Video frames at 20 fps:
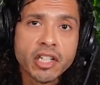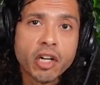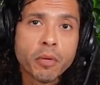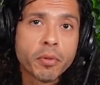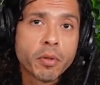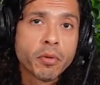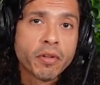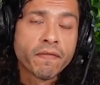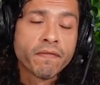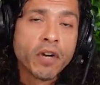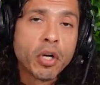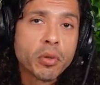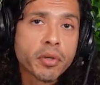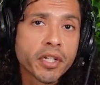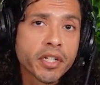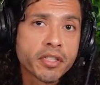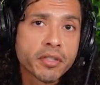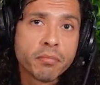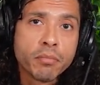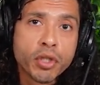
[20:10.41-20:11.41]
That's going to help you with
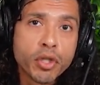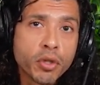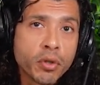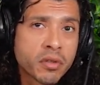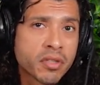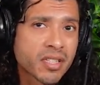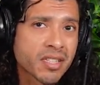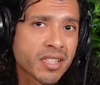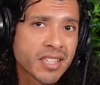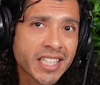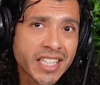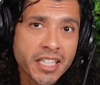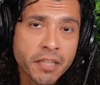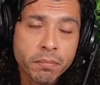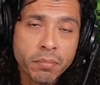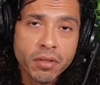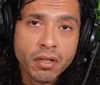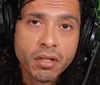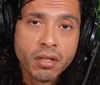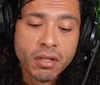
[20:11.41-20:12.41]
focus, mood,
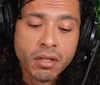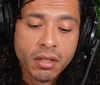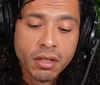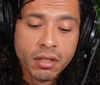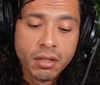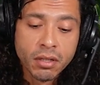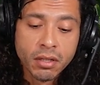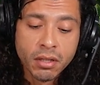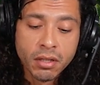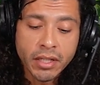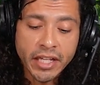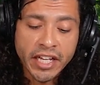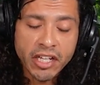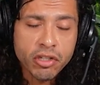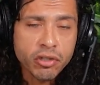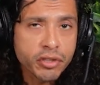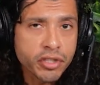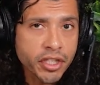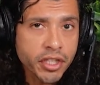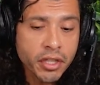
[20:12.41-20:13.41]
sleep,
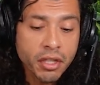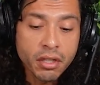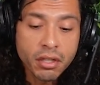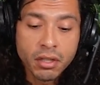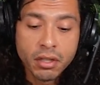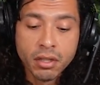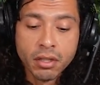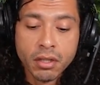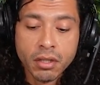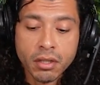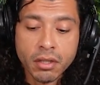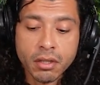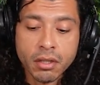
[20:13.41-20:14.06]
energy.